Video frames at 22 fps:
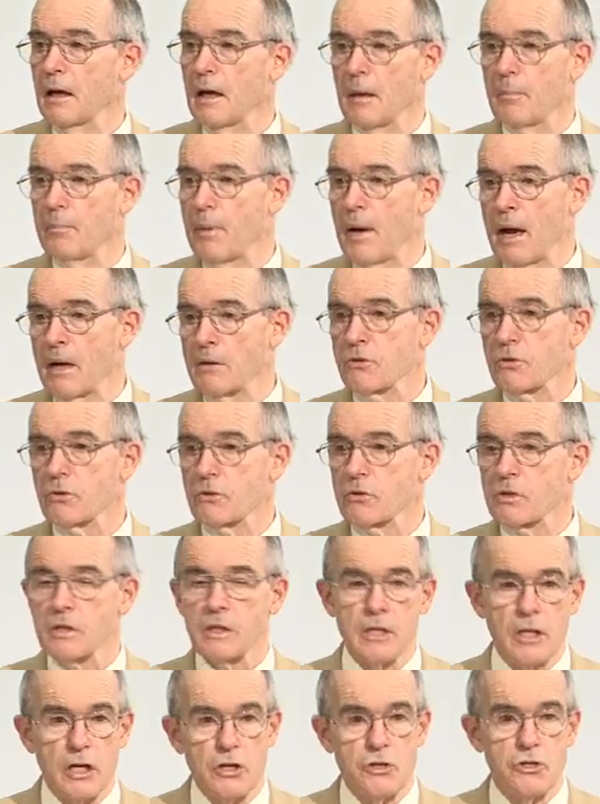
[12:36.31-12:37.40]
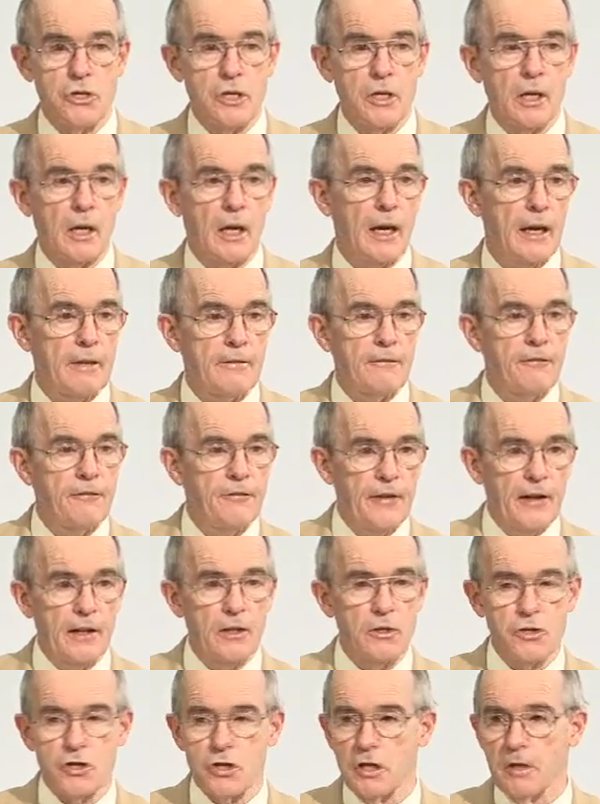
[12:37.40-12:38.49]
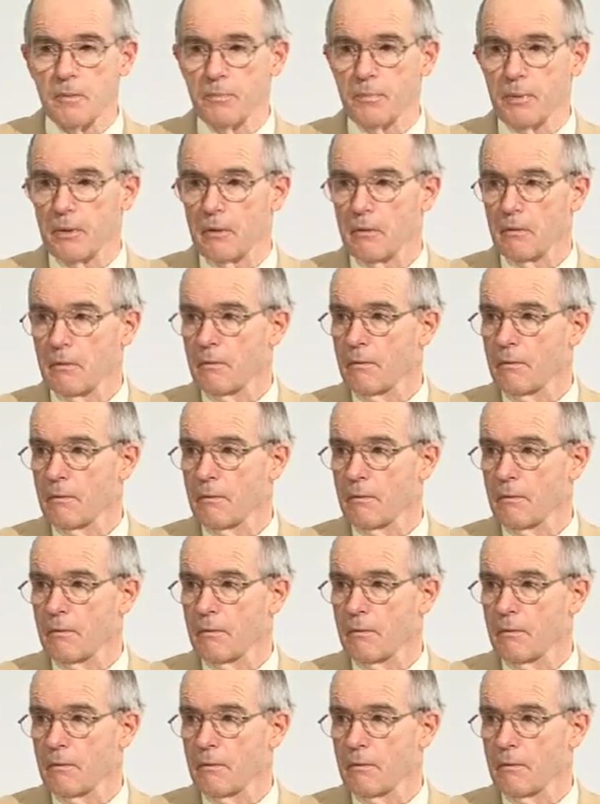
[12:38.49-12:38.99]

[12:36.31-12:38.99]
apostles' teaching and fellowship,